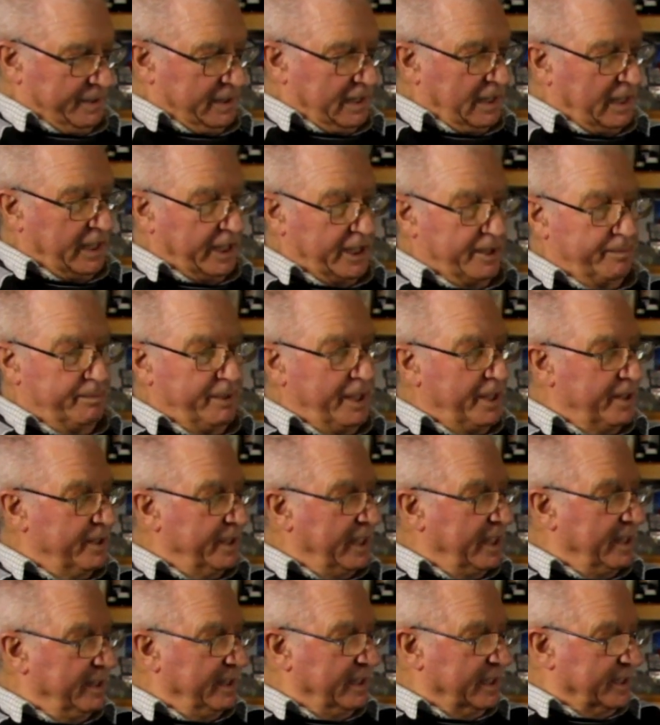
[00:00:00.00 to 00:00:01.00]
I'll explain to
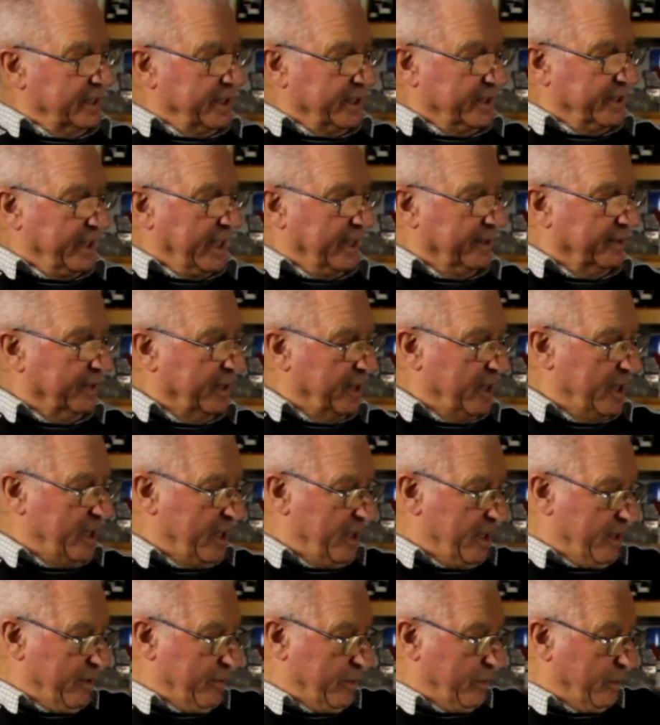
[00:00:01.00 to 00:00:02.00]
that just now
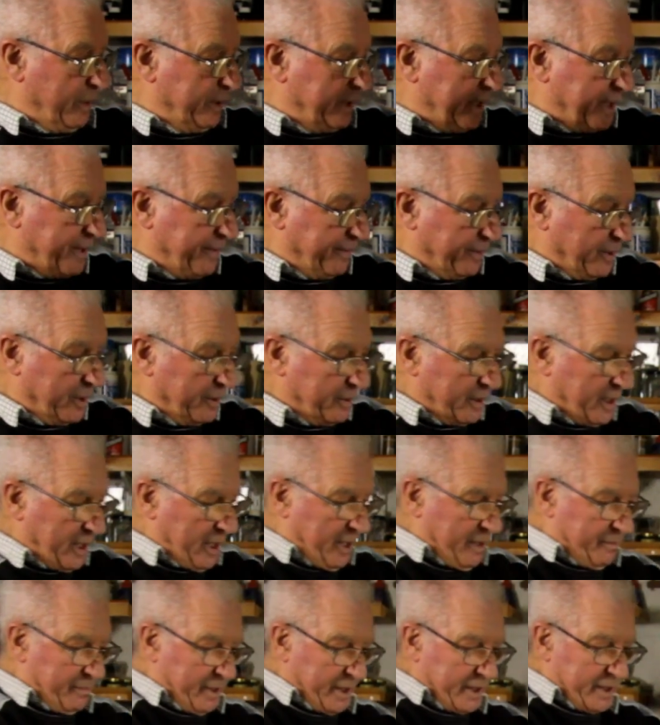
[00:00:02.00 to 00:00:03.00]
what that's for,
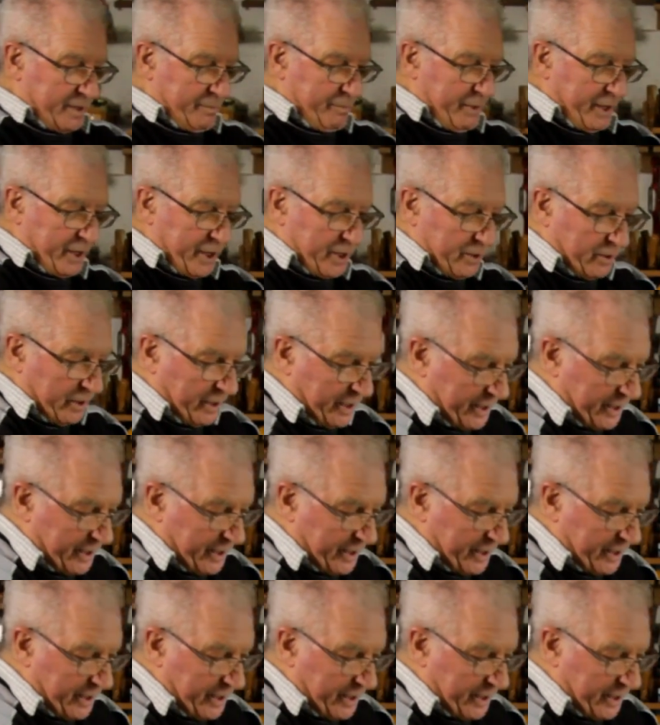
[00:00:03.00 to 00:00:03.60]
but it's to make sure that